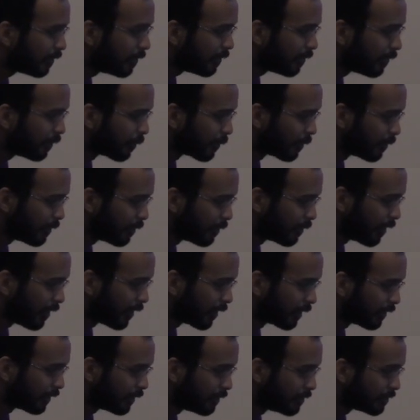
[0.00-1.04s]
Um, we no change
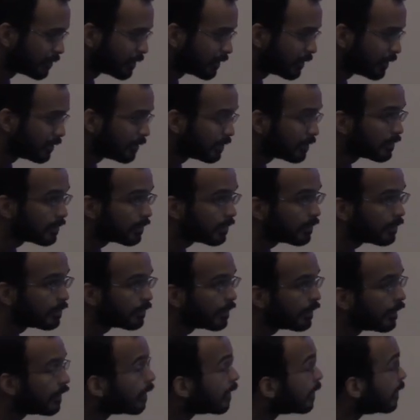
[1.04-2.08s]
longer the library every single year.
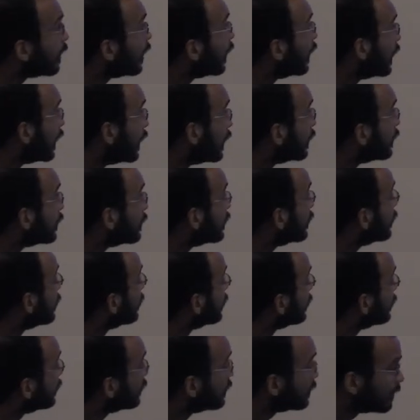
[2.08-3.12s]
Yeah,
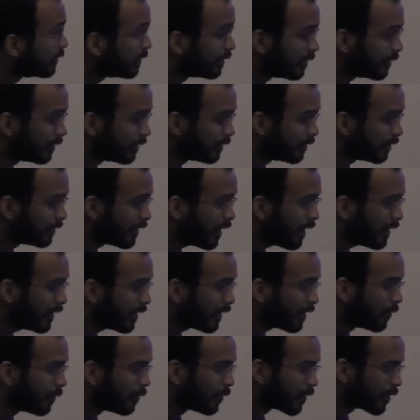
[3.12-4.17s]
Oh. not
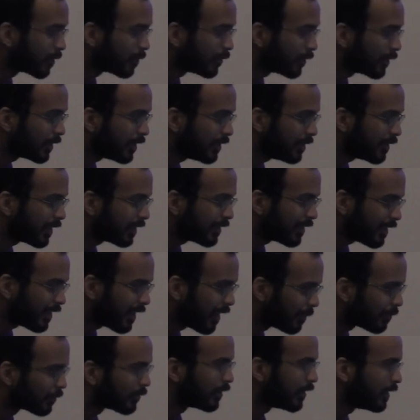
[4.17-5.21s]
like horribly, like they
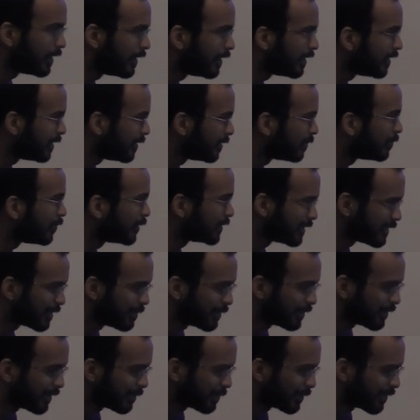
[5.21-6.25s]
upgraded, but some
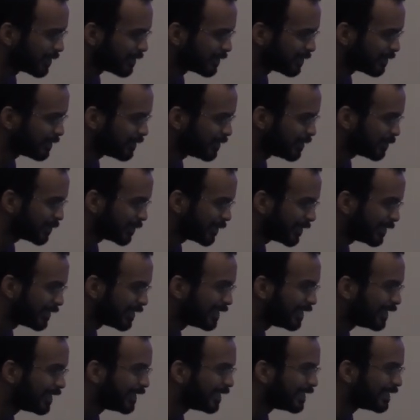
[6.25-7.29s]
of their upgrades are stupid.
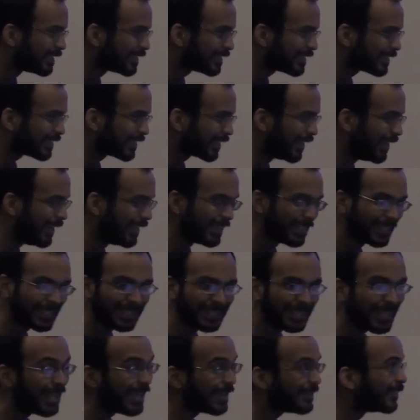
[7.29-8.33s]
Like when they break
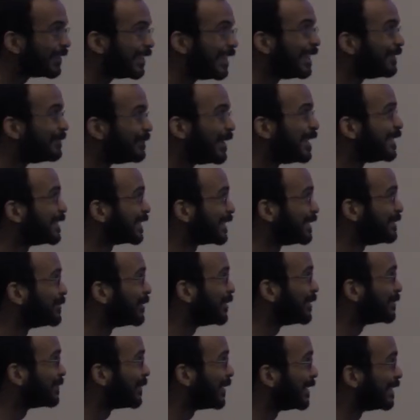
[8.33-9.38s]
buttons. Like when they basically
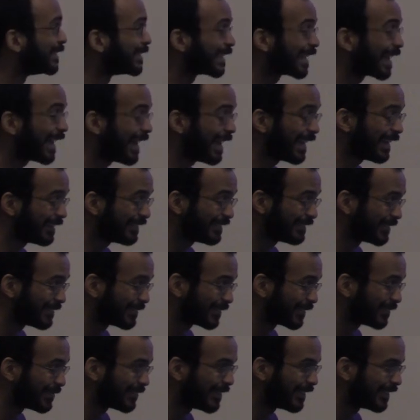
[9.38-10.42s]
broke buttons, like I don't know
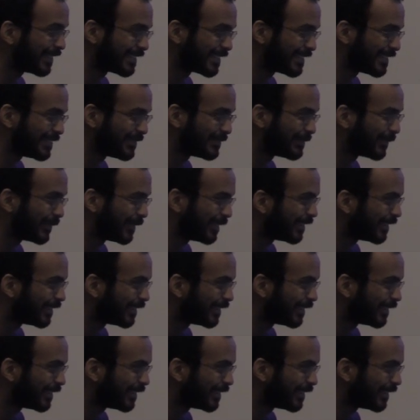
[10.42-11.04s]
what they wanted us to do, but